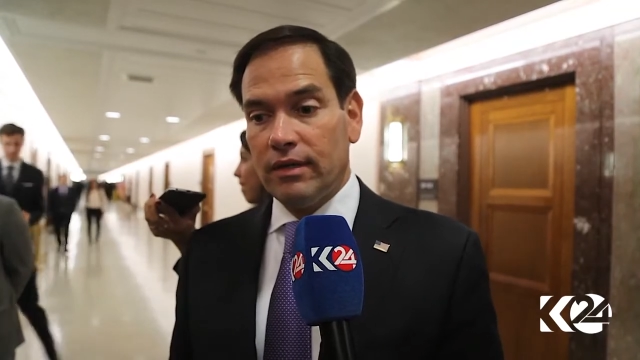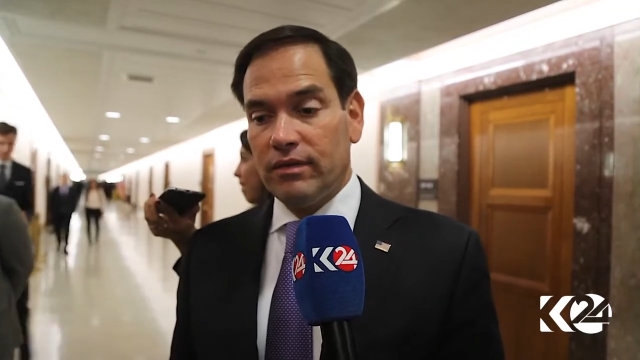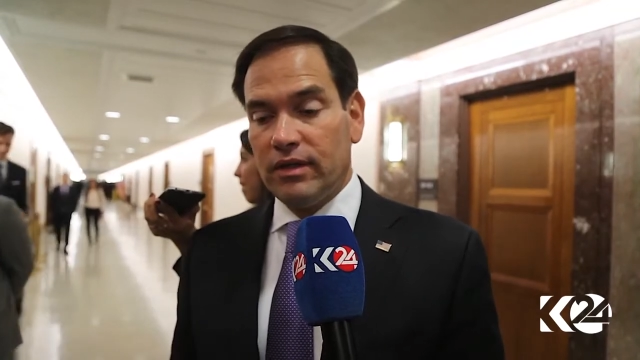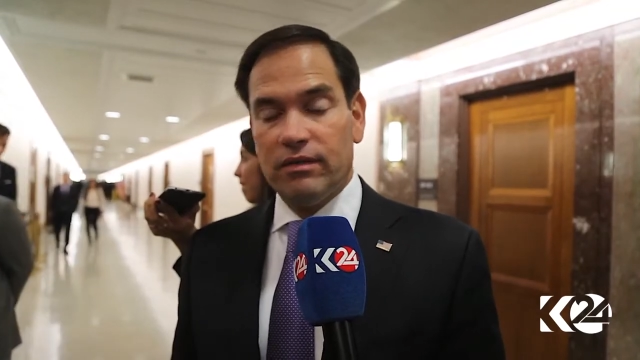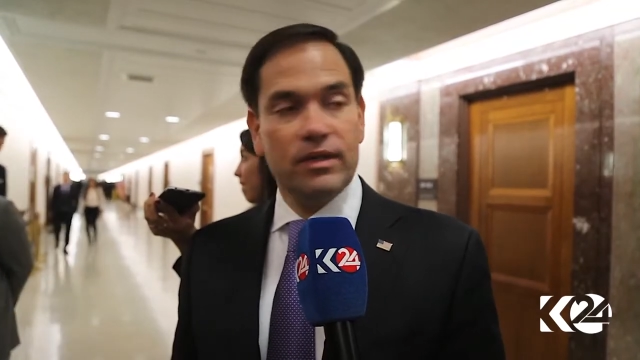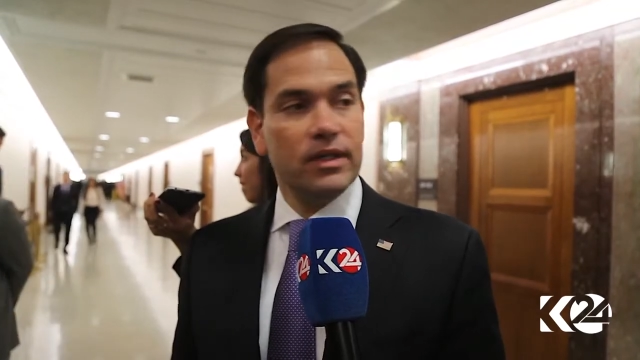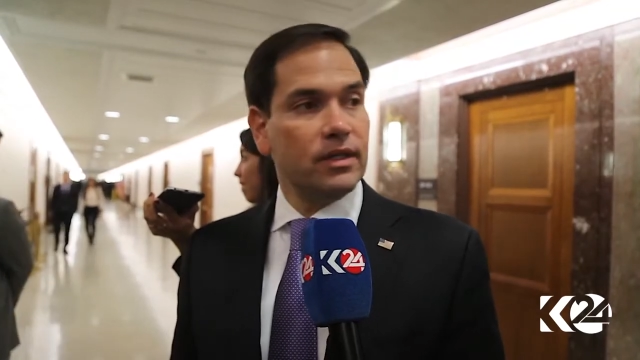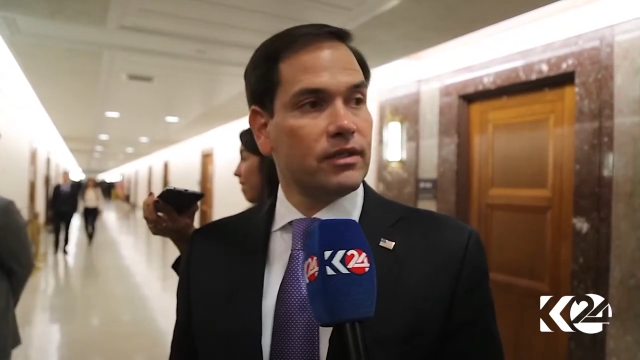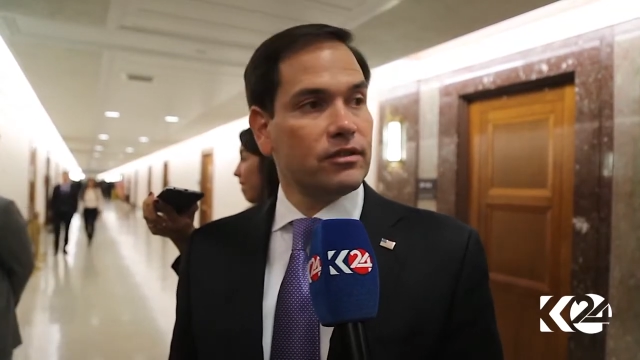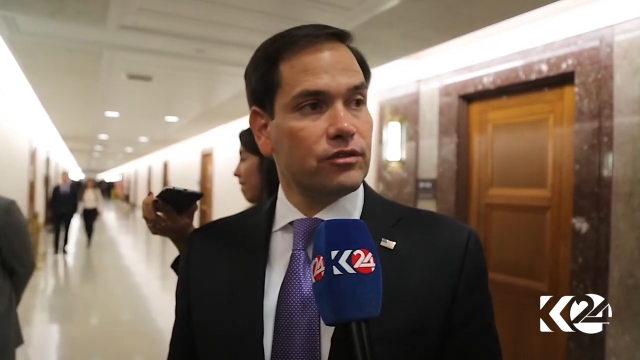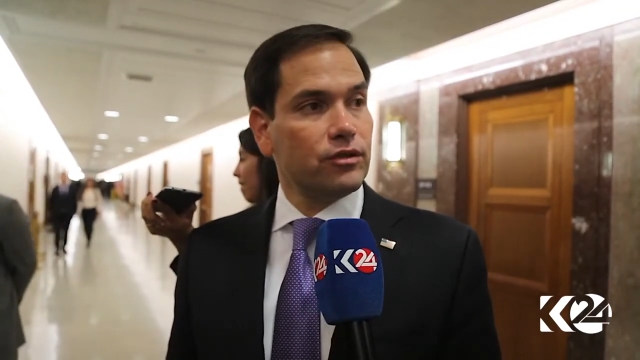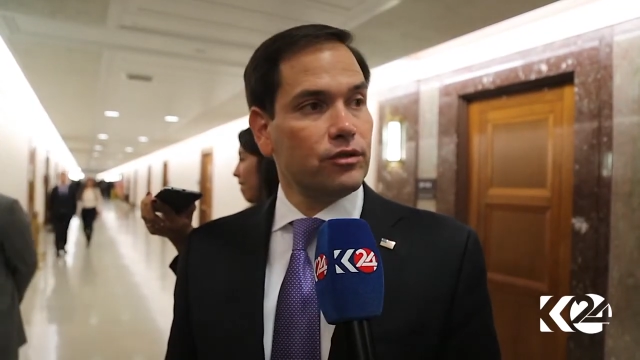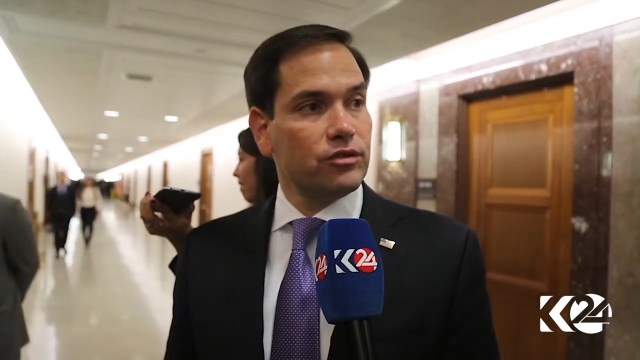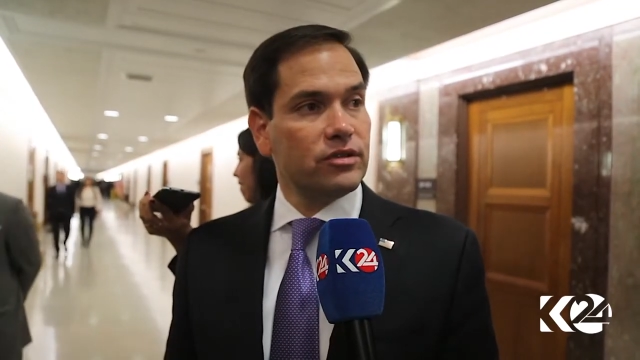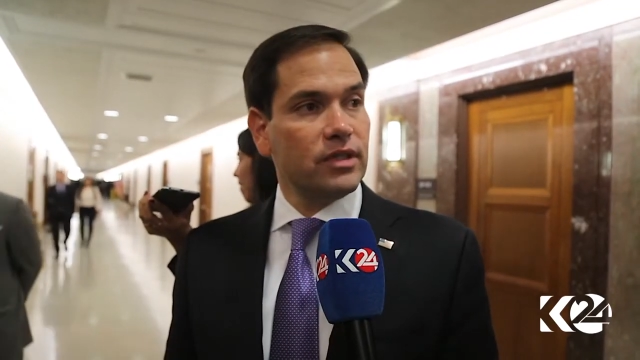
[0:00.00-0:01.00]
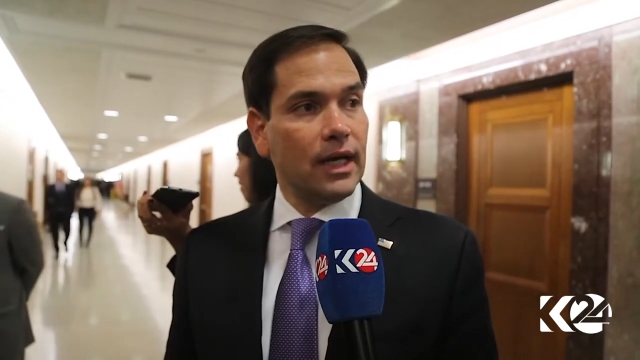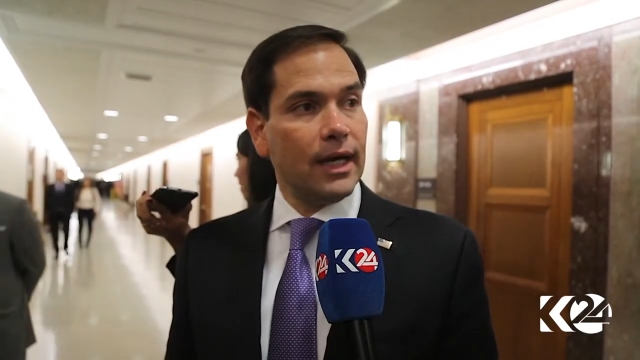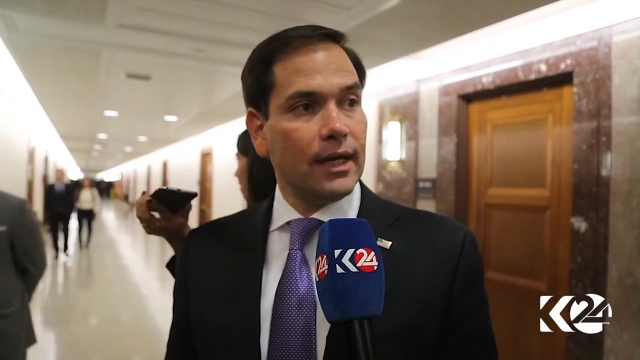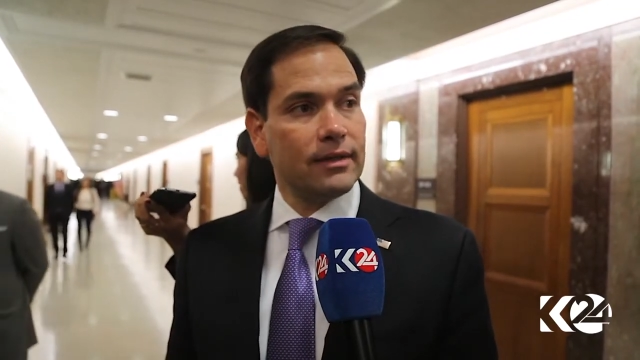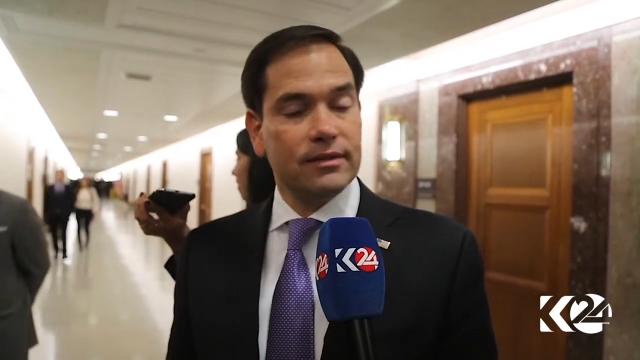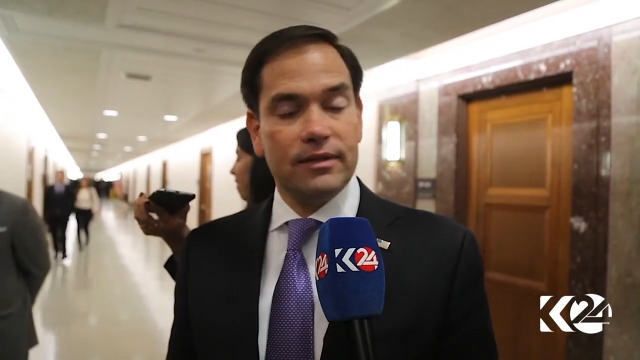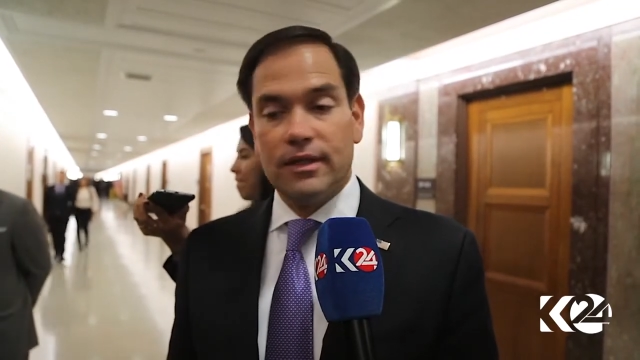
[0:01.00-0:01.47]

given an excuse to act